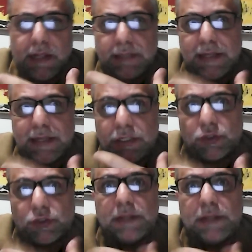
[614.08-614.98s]
an
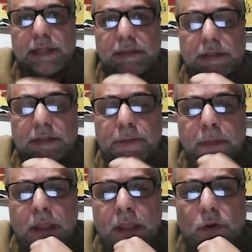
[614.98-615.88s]
instrument that
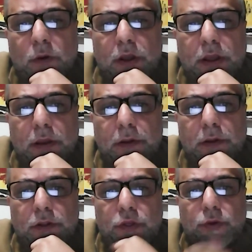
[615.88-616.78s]

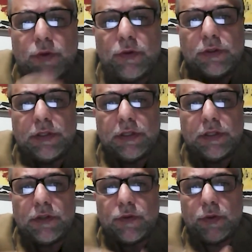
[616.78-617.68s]
through
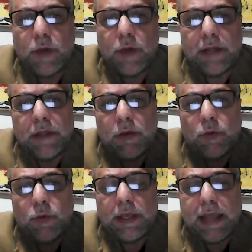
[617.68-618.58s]
the one
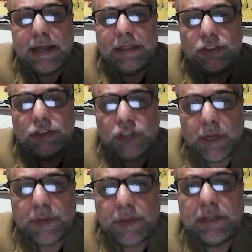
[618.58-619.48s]
we can
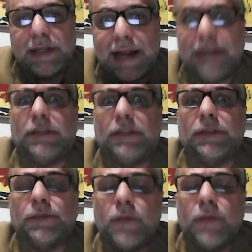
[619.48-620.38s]
interpret the reality
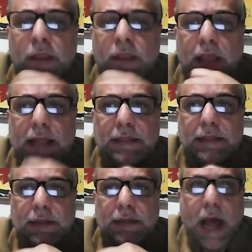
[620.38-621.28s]
and
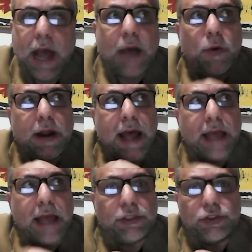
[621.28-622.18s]
our
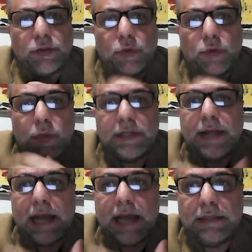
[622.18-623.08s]
action with the
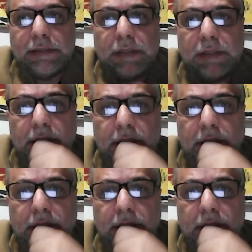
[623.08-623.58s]
reality